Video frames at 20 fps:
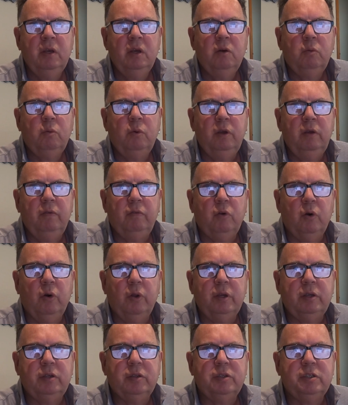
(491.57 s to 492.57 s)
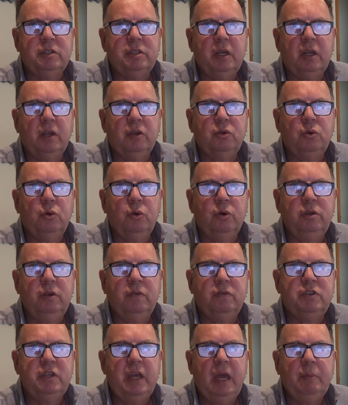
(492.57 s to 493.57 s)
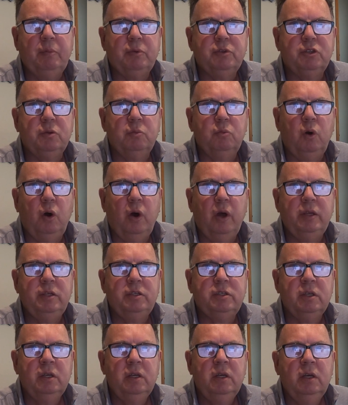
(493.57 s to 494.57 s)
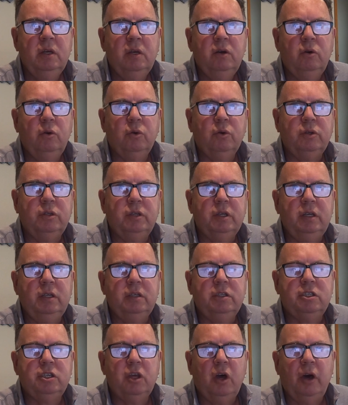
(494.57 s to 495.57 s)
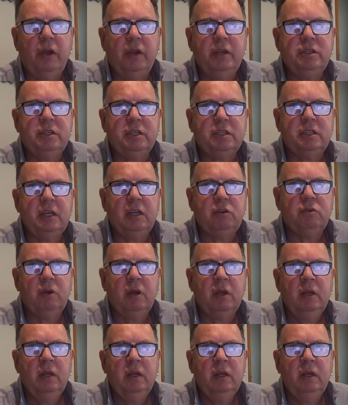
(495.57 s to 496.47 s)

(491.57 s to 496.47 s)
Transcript: where you've gone into the cellar door and you've sampled some wines or indeed ciders, etc.,